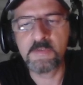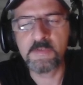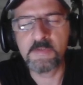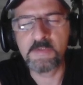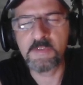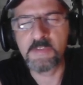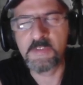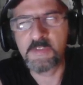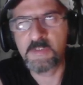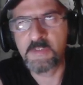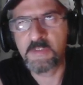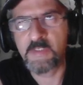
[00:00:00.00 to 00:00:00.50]

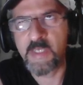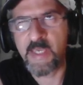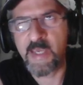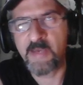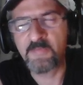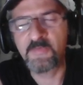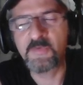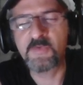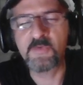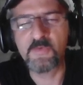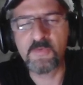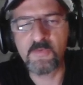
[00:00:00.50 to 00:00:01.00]

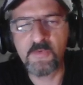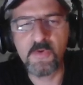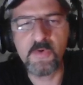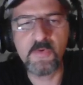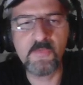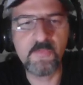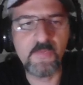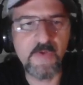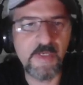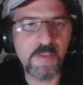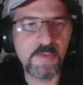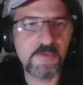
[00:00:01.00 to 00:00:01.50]
after the
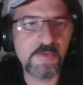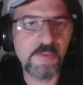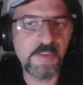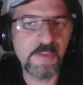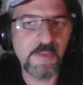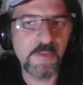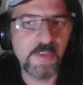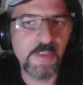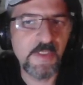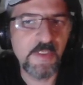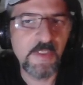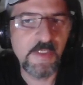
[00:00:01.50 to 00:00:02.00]
nerf
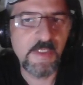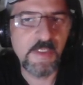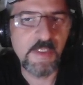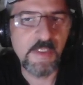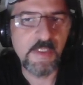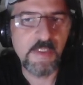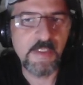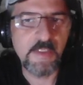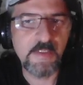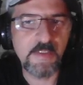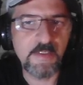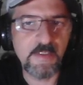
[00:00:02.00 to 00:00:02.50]
actually.
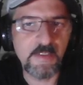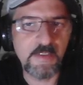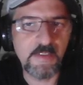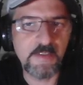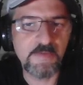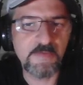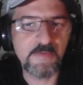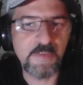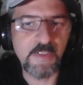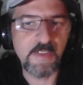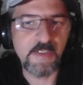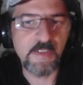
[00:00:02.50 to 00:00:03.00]

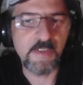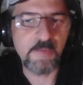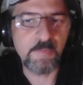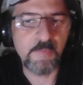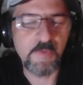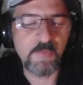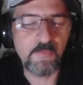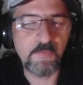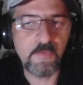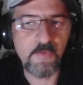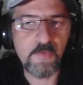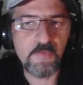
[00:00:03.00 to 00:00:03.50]
And
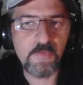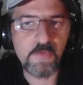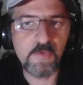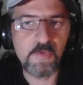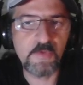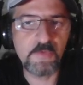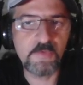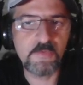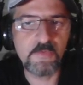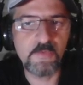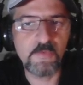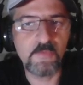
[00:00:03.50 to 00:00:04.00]
before the
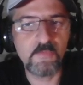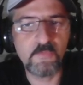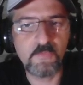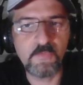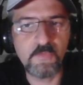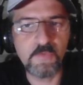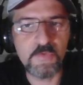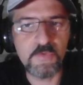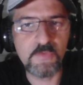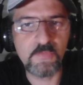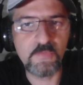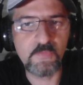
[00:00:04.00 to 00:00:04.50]
nerf,
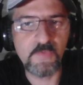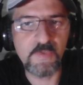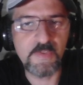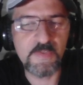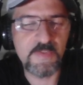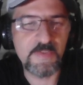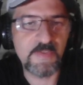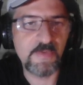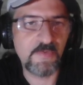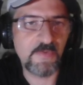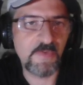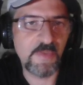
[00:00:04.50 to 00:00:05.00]
Fruits of
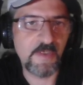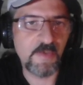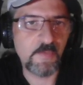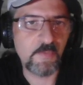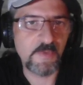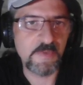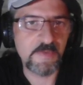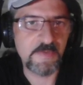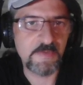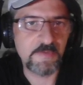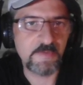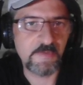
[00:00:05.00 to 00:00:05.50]
Iskith deck
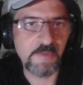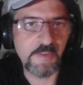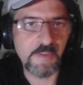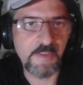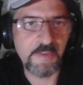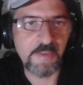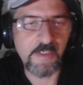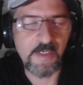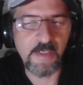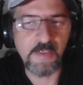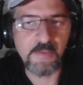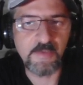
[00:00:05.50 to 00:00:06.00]
was really
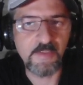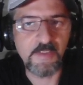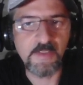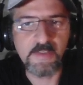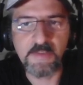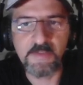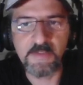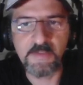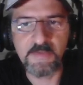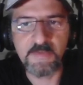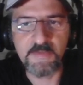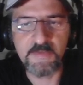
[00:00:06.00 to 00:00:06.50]

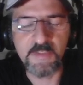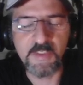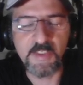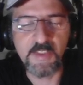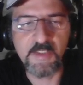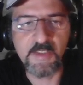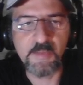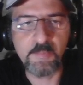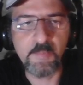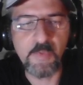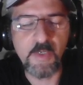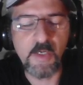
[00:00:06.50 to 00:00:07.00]
kinda
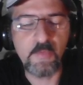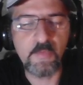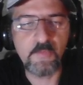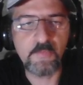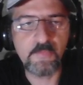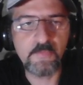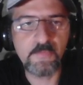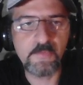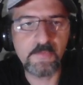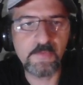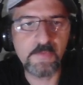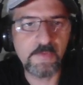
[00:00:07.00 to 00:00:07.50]
insanely
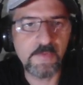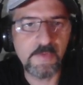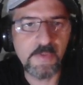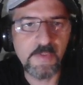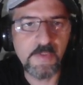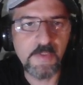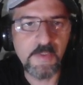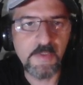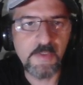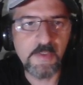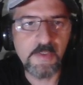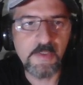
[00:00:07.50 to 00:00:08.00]
powerful.
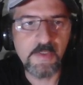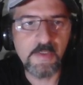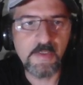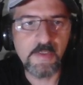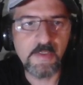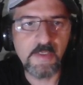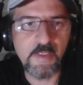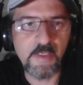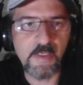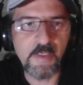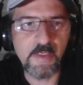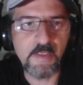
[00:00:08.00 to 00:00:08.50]

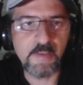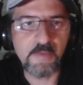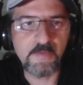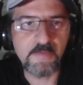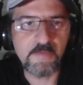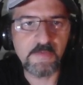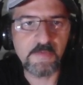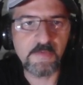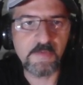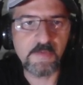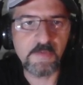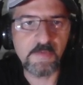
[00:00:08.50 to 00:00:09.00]

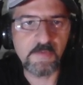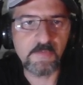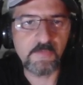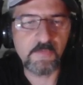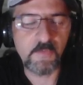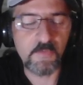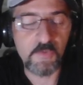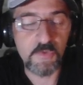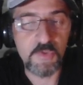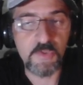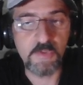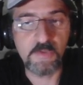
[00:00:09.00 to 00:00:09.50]
And
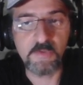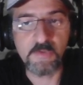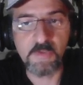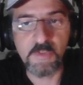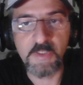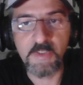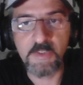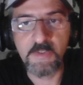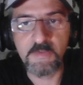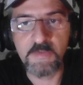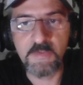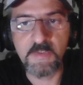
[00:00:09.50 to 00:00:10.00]

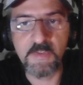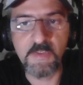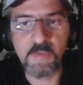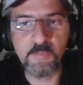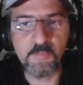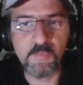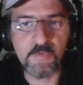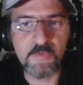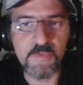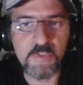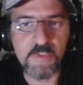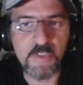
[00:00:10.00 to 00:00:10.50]
fortunately, CD
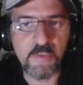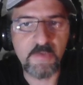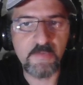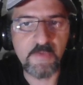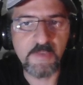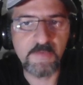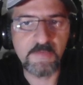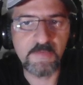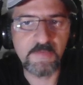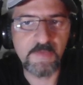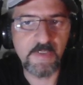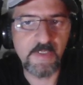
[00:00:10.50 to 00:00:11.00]
Projekt
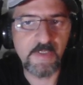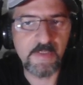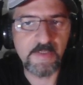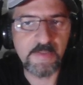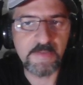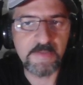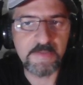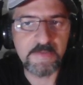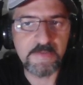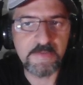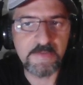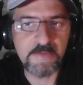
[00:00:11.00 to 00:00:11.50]
Red
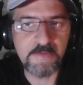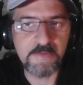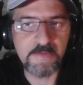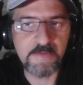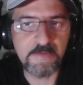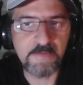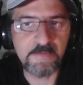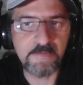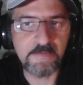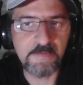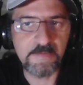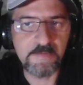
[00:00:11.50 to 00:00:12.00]

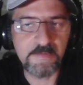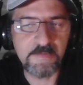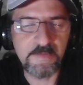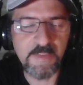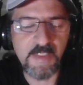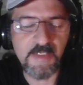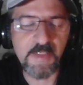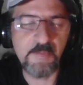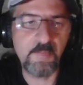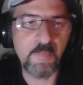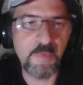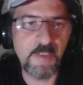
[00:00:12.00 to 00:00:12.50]

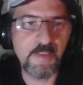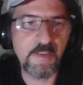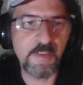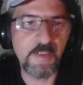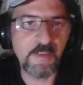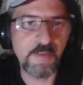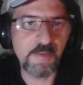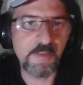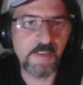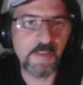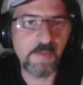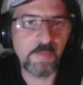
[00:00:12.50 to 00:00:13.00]
not
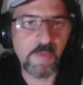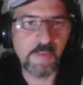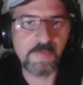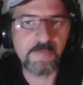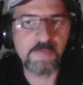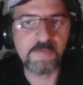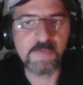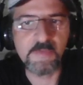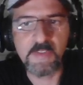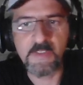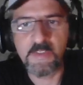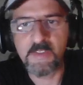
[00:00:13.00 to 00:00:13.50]
immediately,
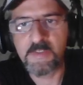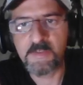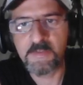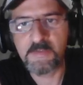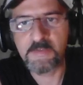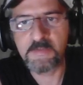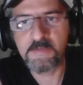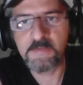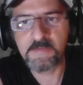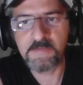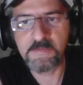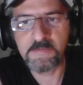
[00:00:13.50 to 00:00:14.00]
but
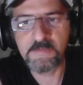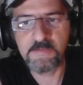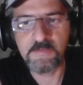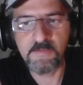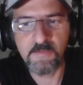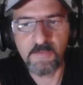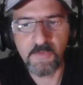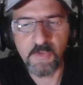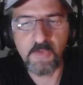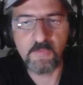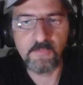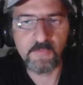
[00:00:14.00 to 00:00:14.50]

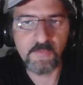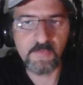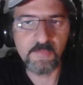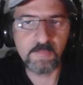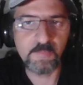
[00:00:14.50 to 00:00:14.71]
nerfed it